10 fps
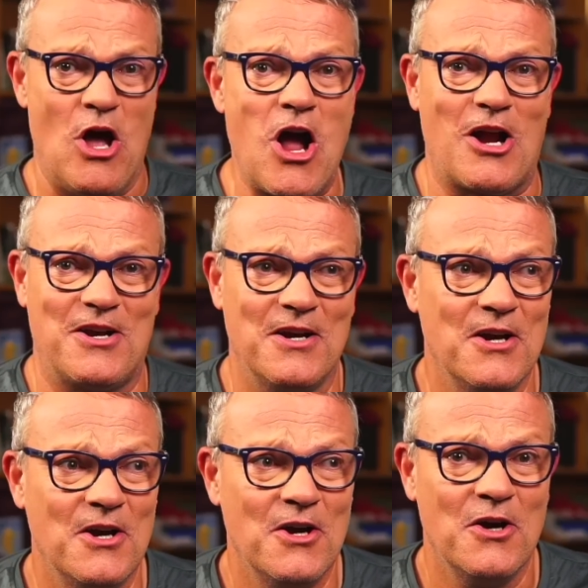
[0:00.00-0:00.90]
block
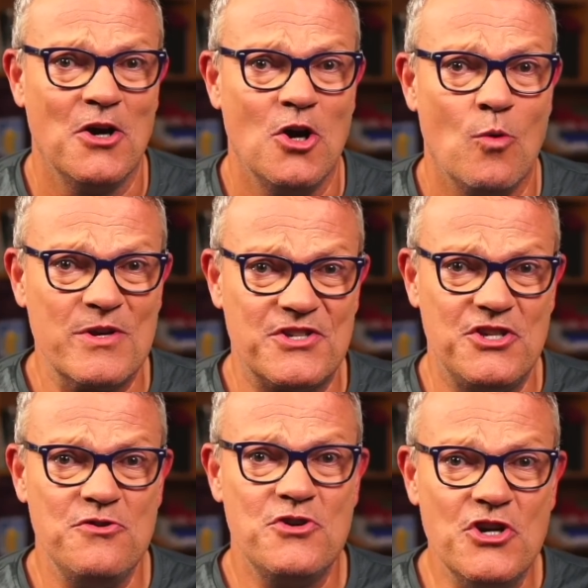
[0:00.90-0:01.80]
was
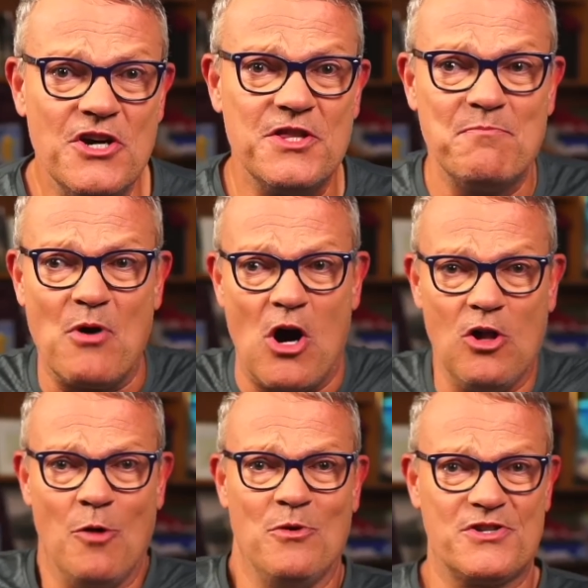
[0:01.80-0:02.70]
too good. The
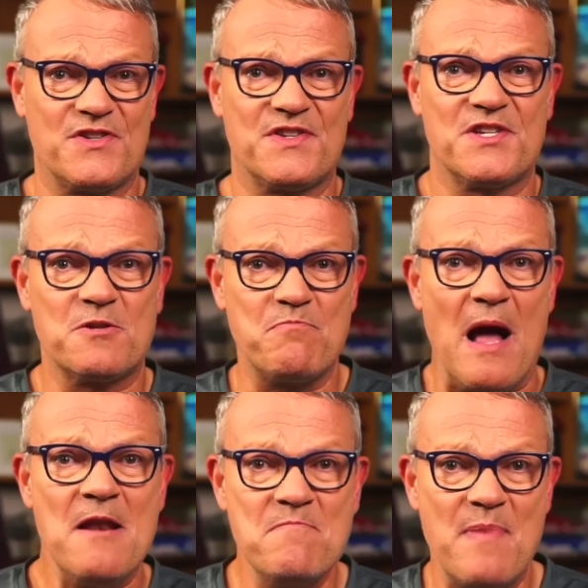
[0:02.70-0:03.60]
ball almost
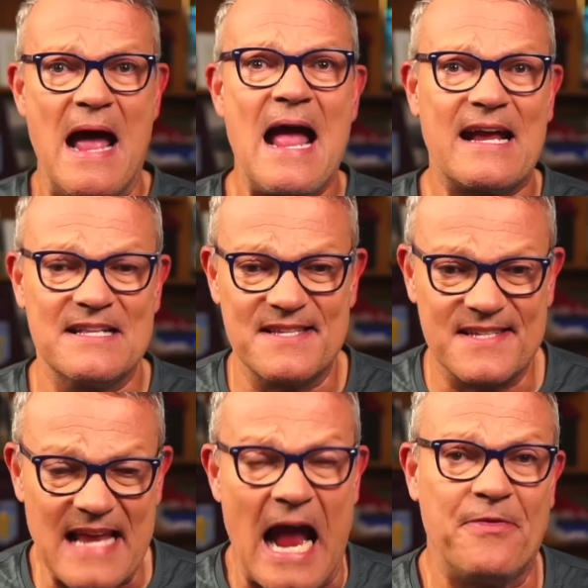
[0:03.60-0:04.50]
spun back and
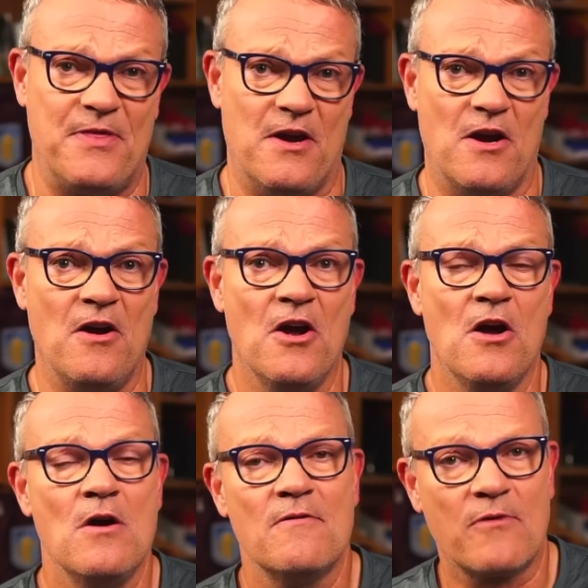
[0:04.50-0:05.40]
sat there
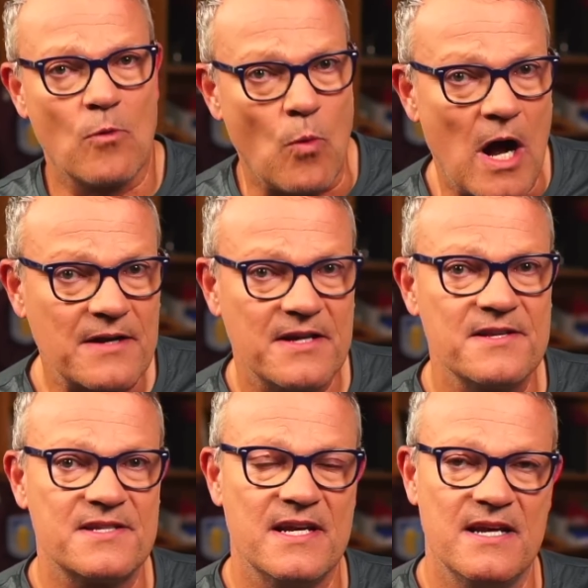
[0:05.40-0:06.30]
for
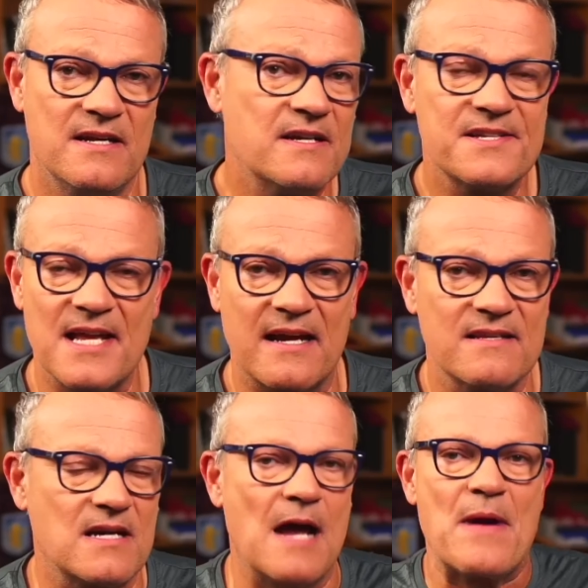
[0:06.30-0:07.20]
Watkins to hit it a
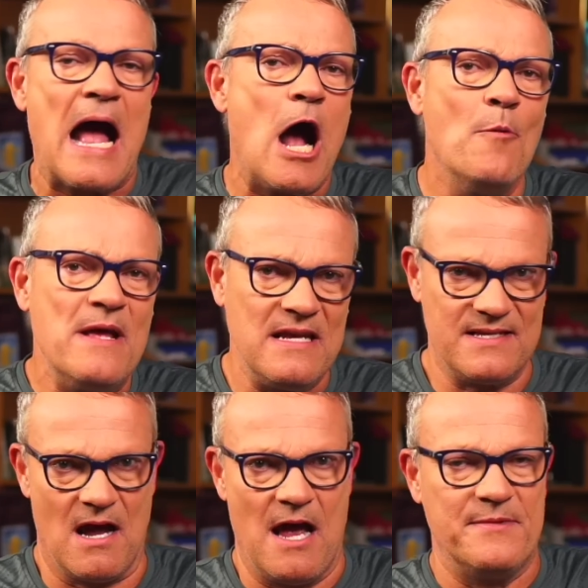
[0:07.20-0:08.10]
second time. How
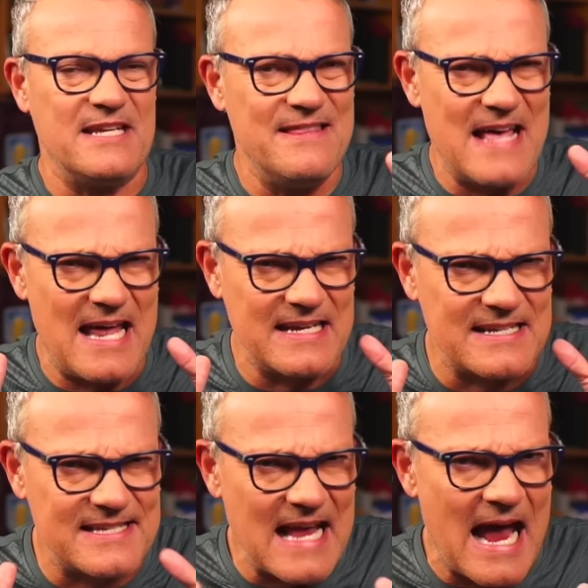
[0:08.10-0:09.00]
many times in that
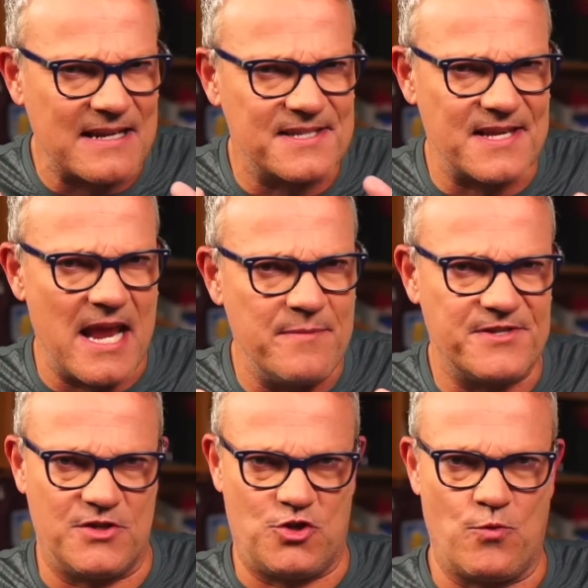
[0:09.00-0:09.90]
exact
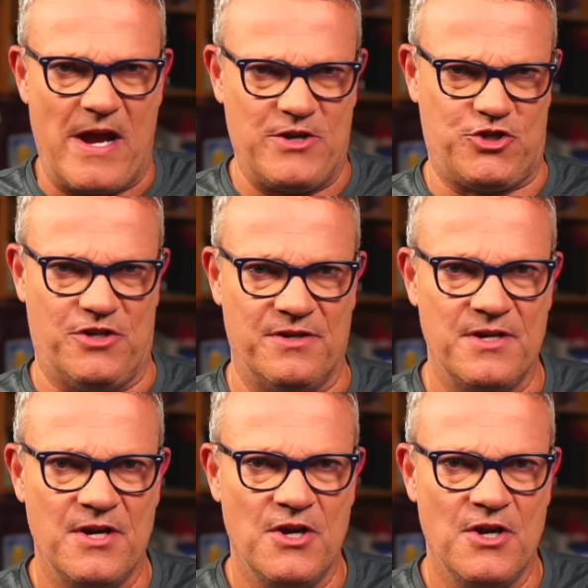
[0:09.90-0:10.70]
same situation